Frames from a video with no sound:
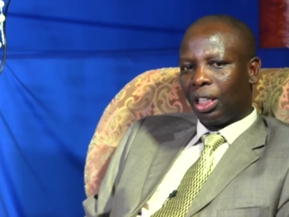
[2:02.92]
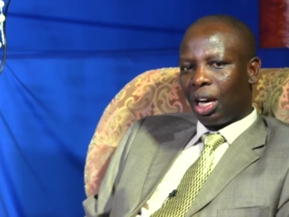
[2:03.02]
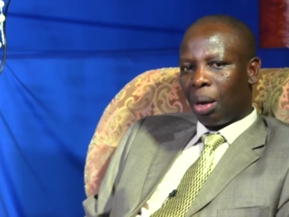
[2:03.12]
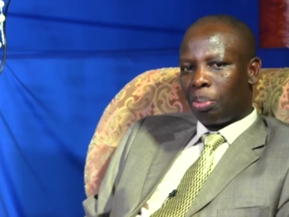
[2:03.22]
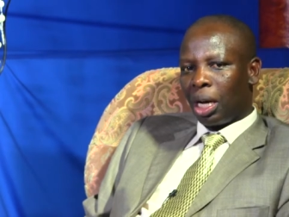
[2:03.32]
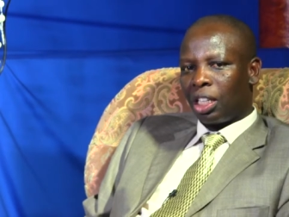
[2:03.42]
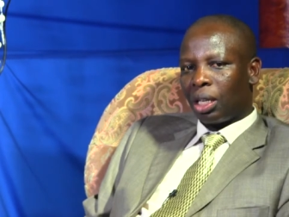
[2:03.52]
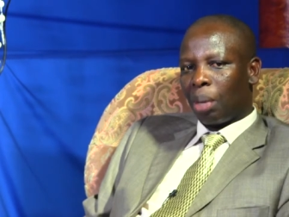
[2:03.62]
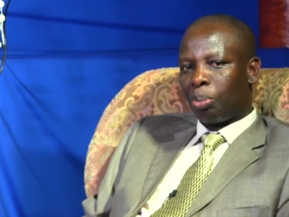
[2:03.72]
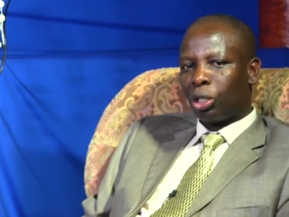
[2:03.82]
a
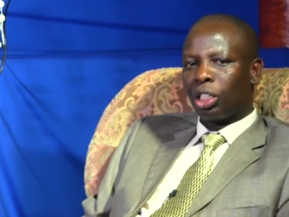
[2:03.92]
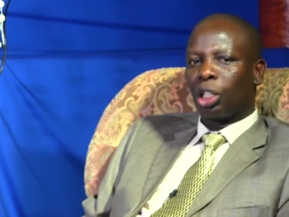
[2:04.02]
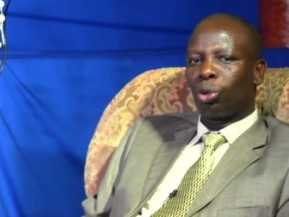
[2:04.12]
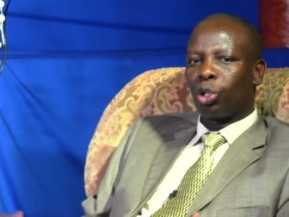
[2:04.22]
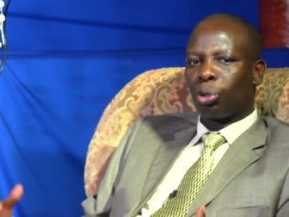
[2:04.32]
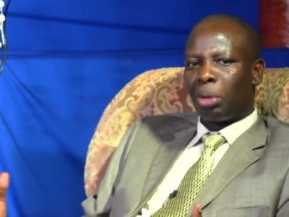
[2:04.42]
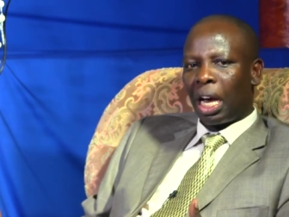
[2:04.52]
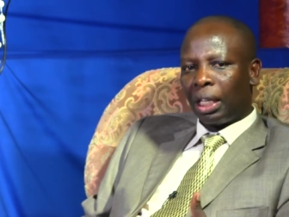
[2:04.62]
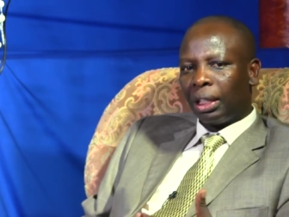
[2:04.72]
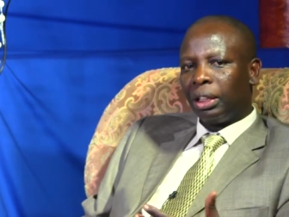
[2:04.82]
pot that was
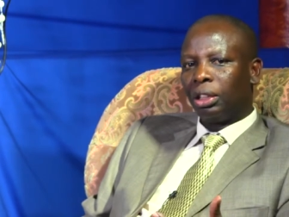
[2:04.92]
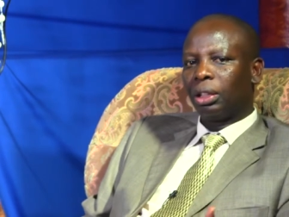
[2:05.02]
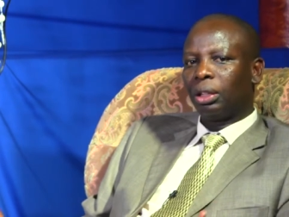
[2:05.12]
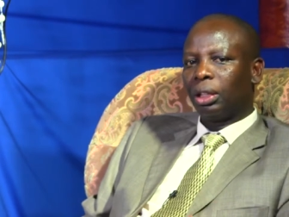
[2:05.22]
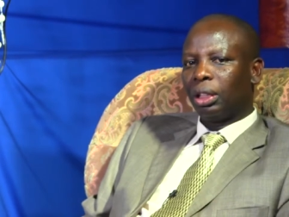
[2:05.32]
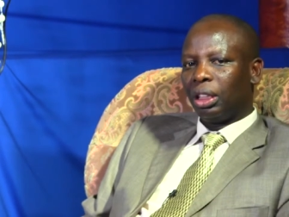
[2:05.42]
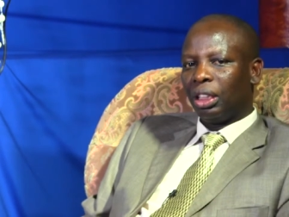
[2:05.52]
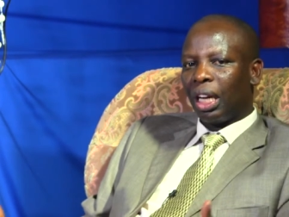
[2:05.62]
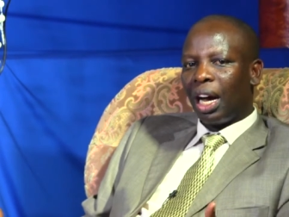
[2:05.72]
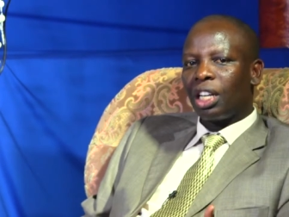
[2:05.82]
marred,
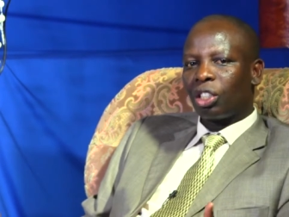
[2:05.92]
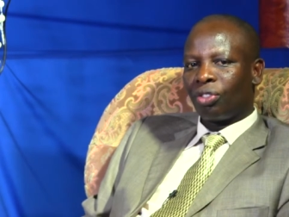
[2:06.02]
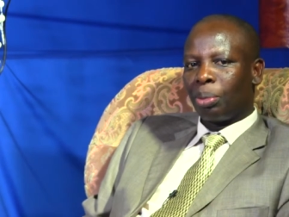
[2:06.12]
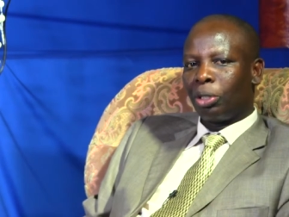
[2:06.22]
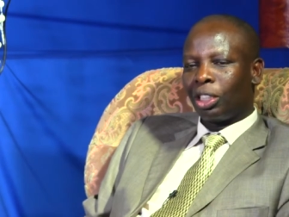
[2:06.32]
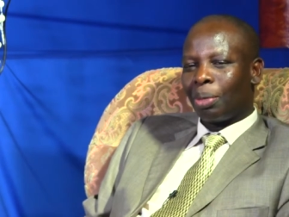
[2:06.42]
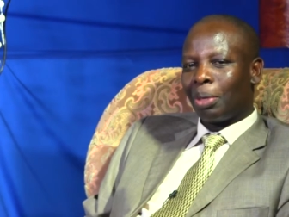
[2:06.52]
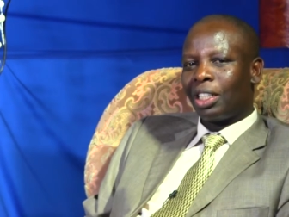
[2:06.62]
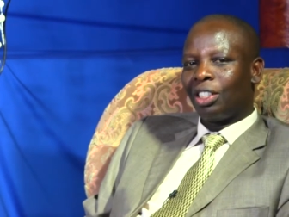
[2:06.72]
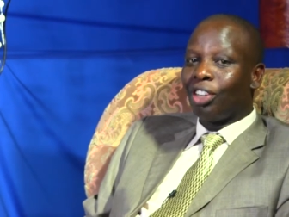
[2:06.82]
in the hands of a potter,
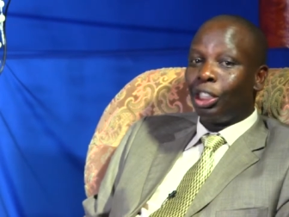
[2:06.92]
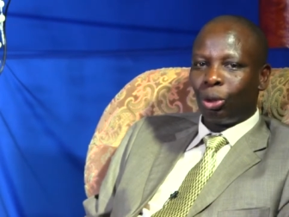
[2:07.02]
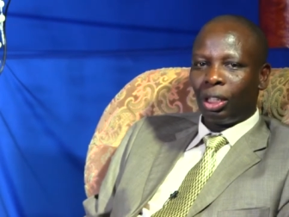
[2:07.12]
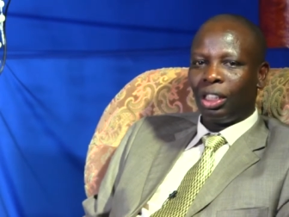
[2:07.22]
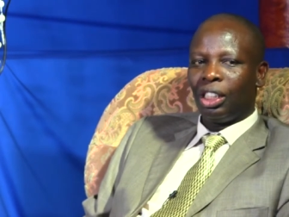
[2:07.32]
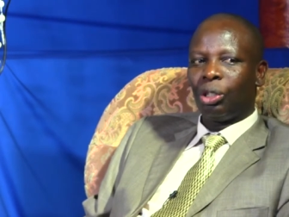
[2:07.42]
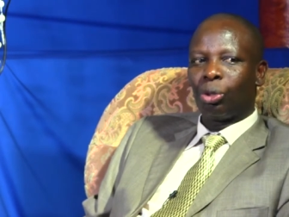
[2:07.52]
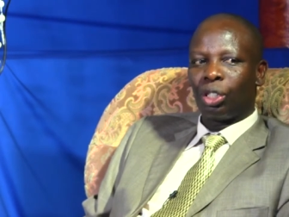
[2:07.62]
but eventually it was